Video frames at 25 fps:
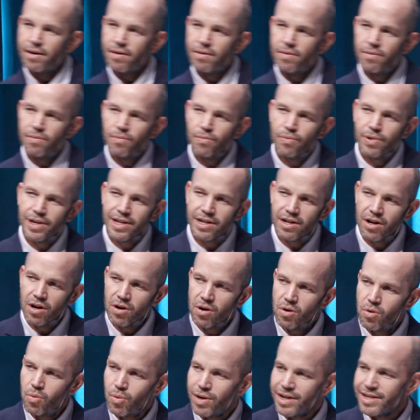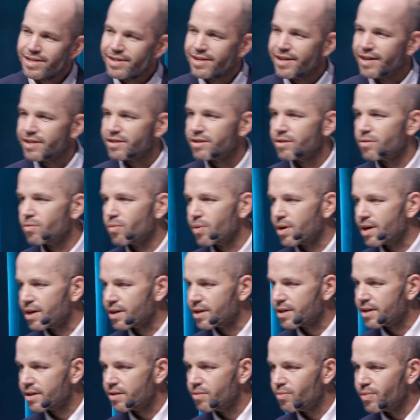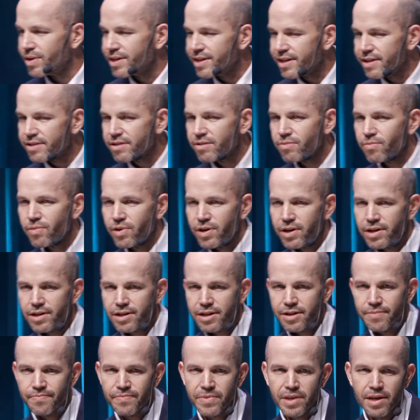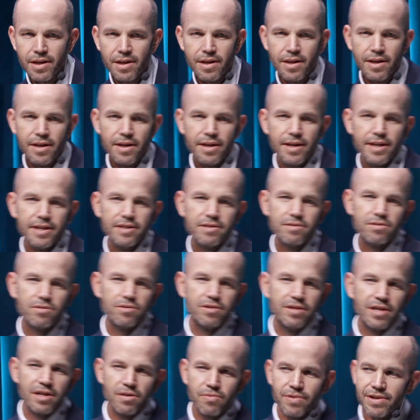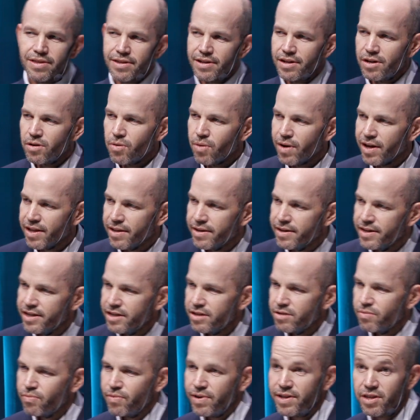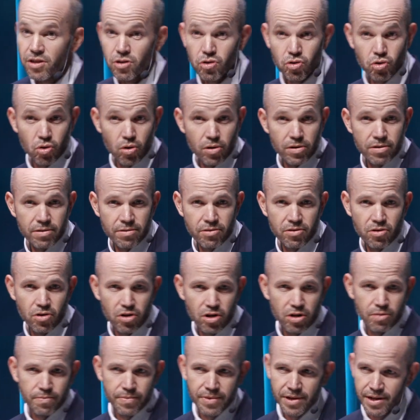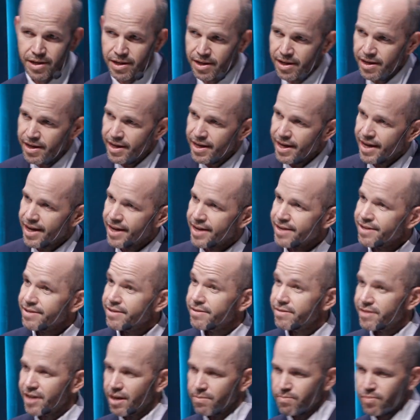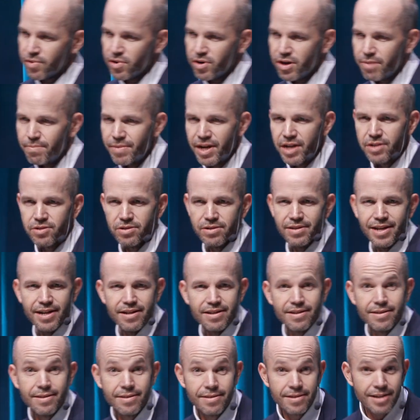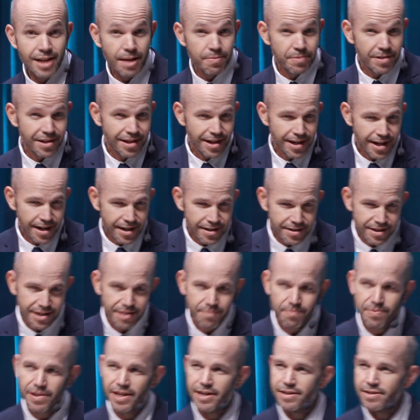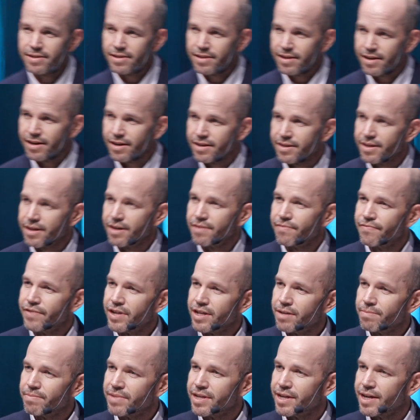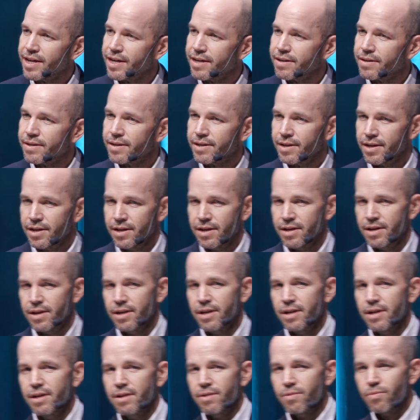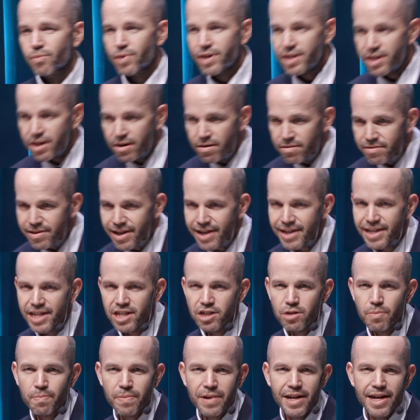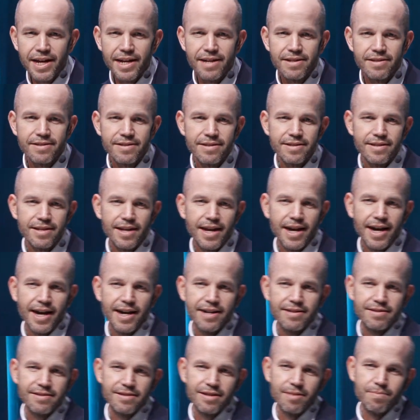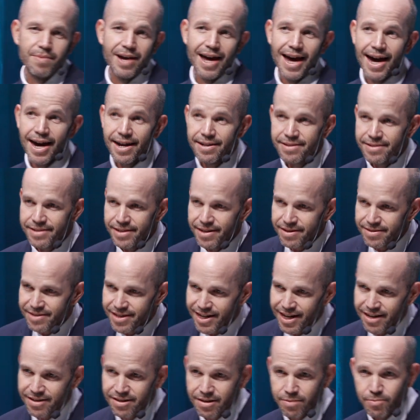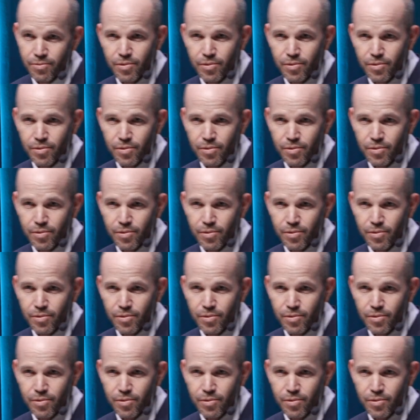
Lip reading: we know what doesn't work. What doesn't work is to deal with inequalities with short-term and temporary measures. That is subsidizing places that are falling behind. We know that each place has some assets, has some